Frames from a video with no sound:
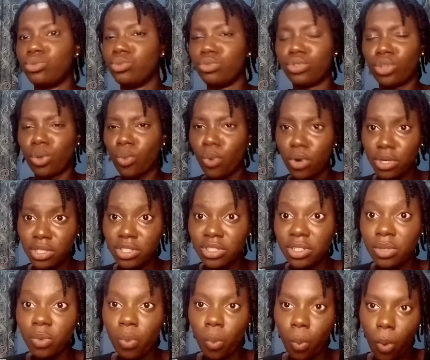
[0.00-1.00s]
you're
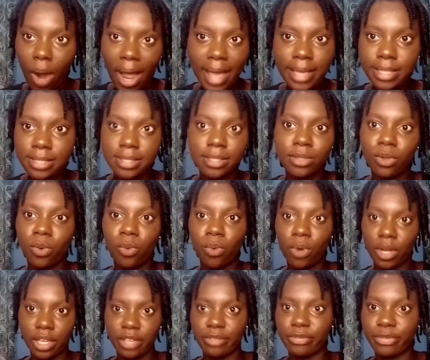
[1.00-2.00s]
wondering, why is it not
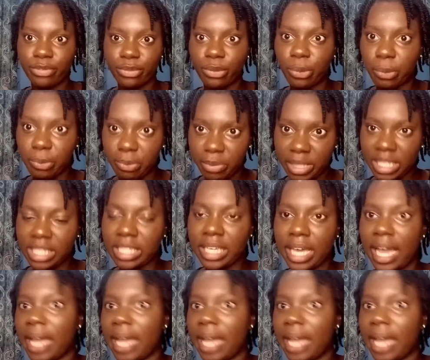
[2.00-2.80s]
working for me?